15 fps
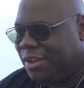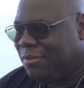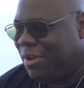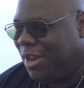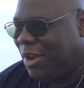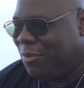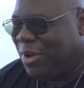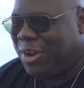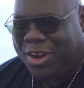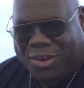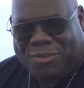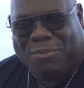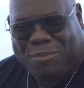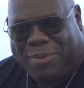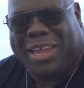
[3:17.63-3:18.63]
you know, one of
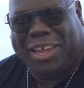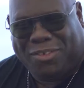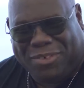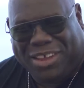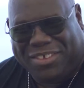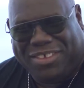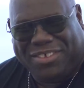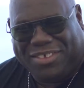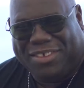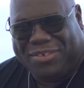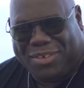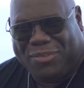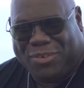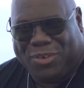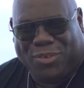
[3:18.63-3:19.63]
the biggest reasons is
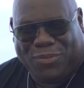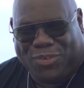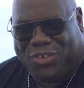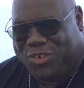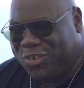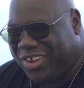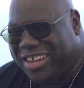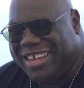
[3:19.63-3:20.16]
the food for sure.